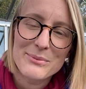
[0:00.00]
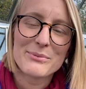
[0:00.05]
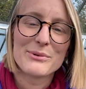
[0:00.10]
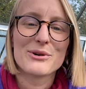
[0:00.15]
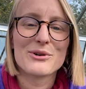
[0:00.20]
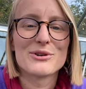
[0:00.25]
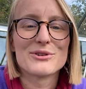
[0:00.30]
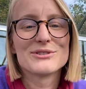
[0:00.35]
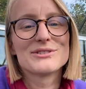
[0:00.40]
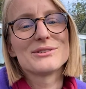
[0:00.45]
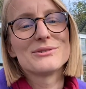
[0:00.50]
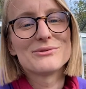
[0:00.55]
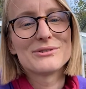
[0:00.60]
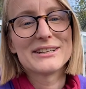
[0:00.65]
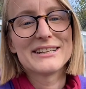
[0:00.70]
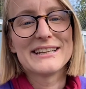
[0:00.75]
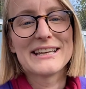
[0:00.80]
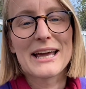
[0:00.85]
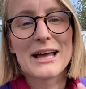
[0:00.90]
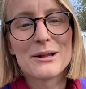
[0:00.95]
because it
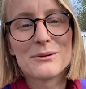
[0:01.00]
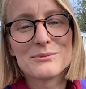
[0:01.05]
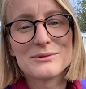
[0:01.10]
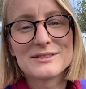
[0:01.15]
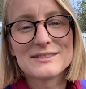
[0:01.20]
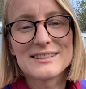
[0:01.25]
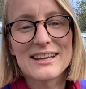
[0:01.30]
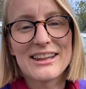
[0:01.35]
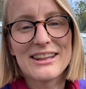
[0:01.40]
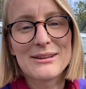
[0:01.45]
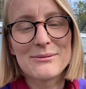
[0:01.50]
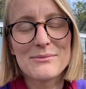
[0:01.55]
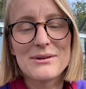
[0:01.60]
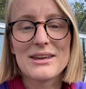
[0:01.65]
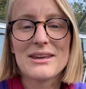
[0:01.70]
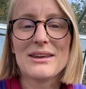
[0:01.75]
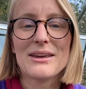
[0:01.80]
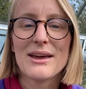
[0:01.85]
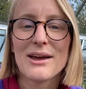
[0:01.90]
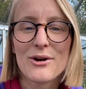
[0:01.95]
really helps telling
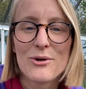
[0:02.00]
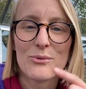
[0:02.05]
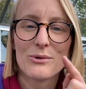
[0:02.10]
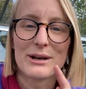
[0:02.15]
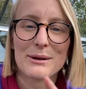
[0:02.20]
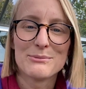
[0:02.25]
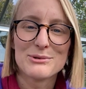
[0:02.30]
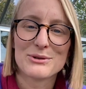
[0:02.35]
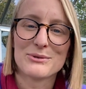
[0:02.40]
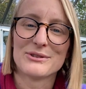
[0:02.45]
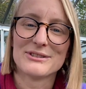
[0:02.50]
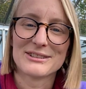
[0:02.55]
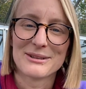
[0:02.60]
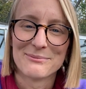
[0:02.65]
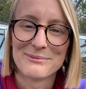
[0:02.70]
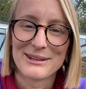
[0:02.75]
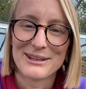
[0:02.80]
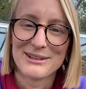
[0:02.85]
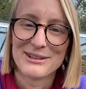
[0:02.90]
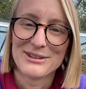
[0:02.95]
me when I'm doing
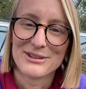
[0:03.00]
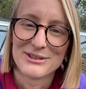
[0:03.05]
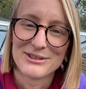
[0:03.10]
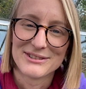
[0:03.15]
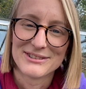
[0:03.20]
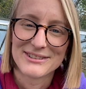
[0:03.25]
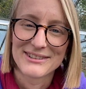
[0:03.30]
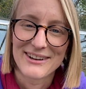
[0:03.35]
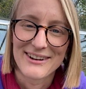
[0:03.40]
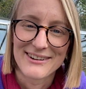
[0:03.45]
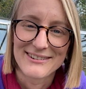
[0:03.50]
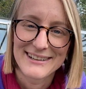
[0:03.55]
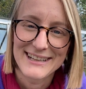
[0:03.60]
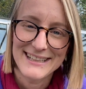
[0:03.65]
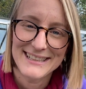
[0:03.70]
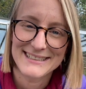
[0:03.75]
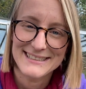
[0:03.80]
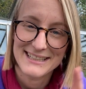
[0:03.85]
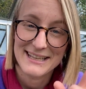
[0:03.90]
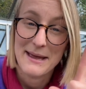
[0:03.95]
something good.
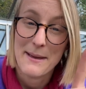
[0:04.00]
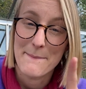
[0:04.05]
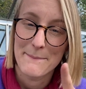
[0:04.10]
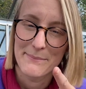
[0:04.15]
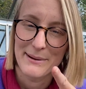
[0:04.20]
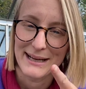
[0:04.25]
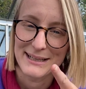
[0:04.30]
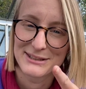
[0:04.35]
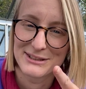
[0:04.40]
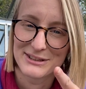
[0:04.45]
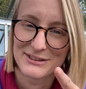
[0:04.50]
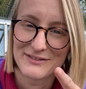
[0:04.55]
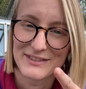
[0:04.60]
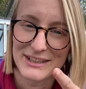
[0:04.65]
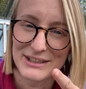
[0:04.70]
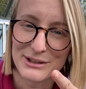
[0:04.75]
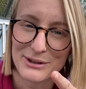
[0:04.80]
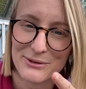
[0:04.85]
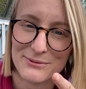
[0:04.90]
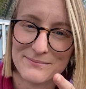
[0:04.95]
Alright, back to the
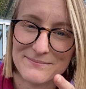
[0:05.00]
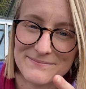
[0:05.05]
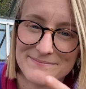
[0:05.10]
video.